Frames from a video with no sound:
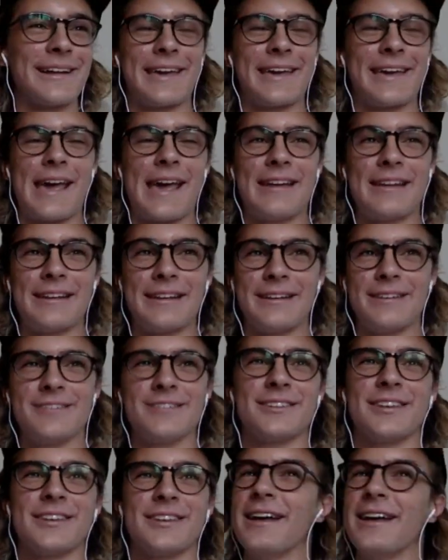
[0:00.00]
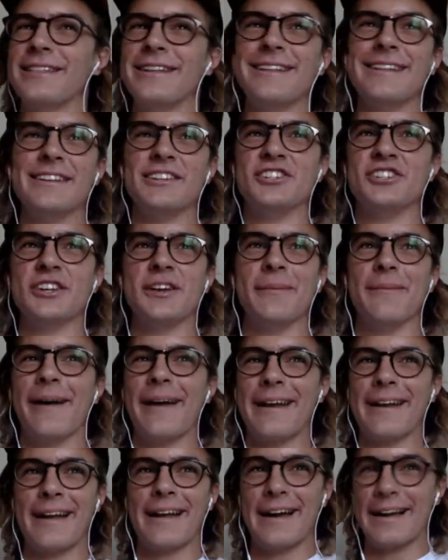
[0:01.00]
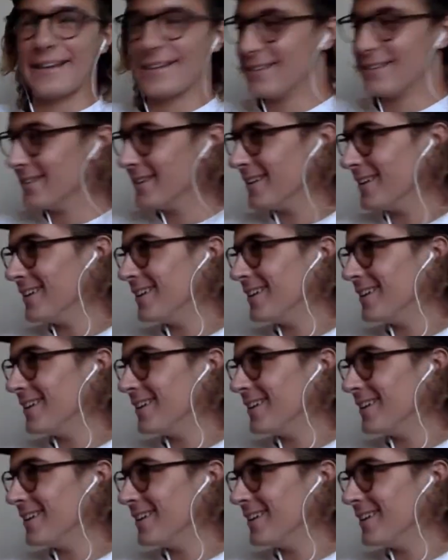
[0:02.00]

and the canyon, and then the gym at night.